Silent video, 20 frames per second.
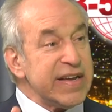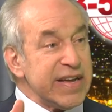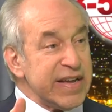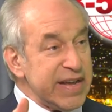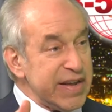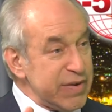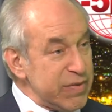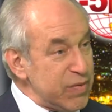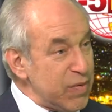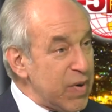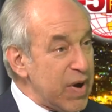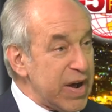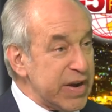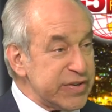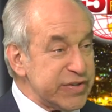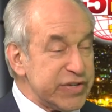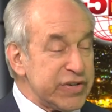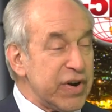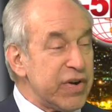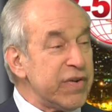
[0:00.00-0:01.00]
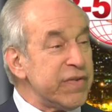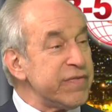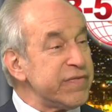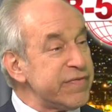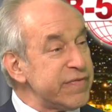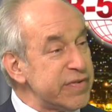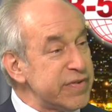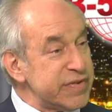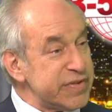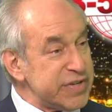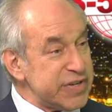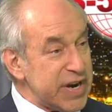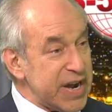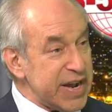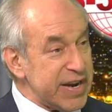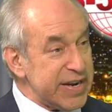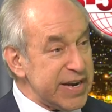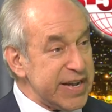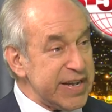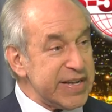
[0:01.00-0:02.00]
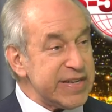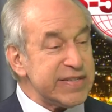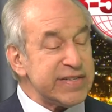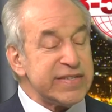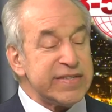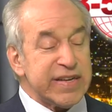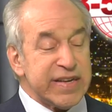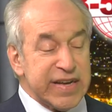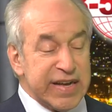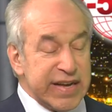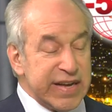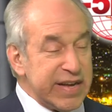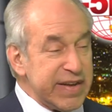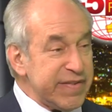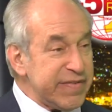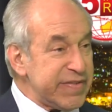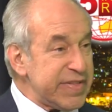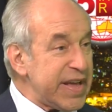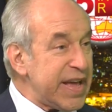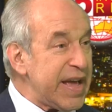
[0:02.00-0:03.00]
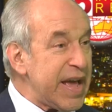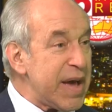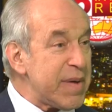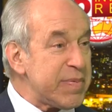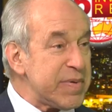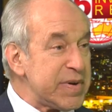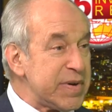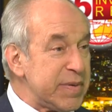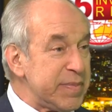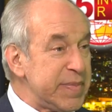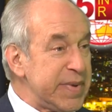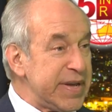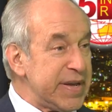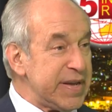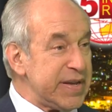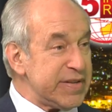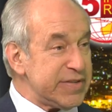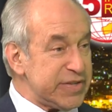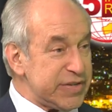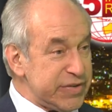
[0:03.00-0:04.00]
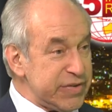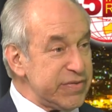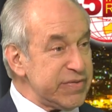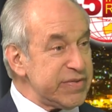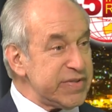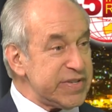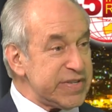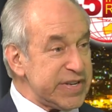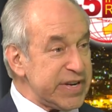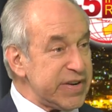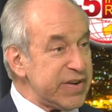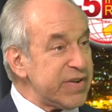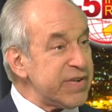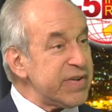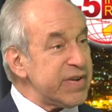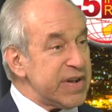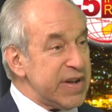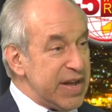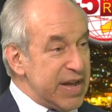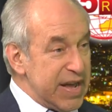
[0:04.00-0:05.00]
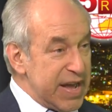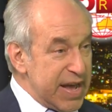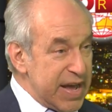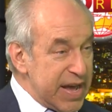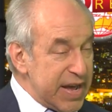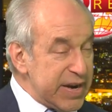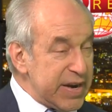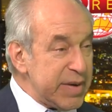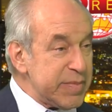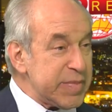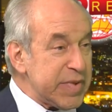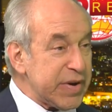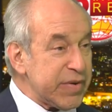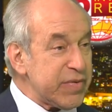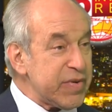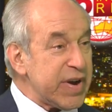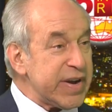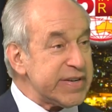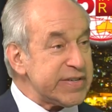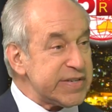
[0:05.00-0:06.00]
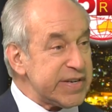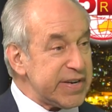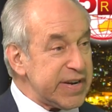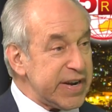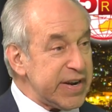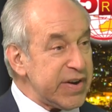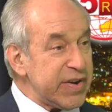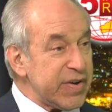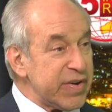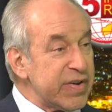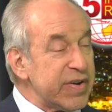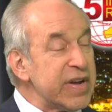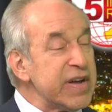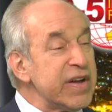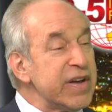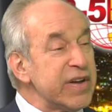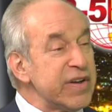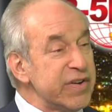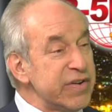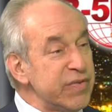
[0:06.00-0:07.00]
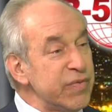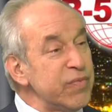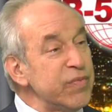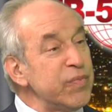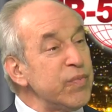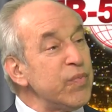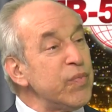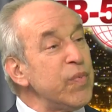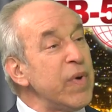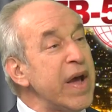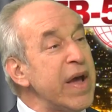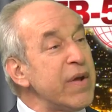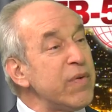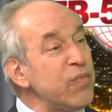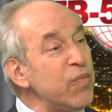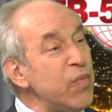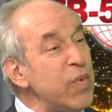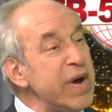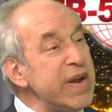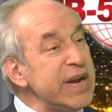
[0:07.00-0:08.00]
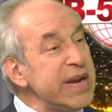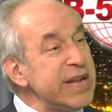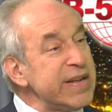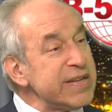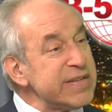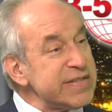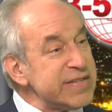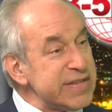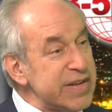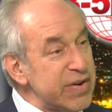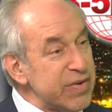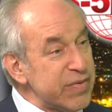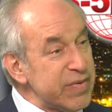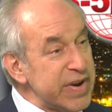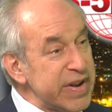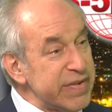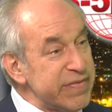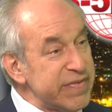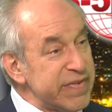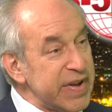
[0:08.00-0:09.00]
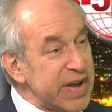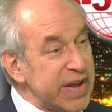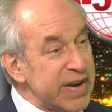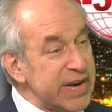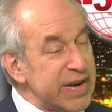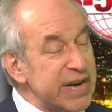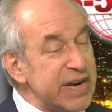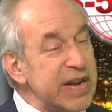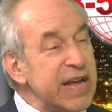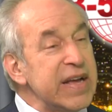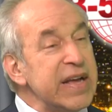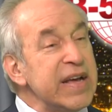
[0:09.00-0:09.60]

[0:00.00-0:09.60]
In Guangzhou for Chinese, if they happen to be students here, at immigration here. And what is their refund?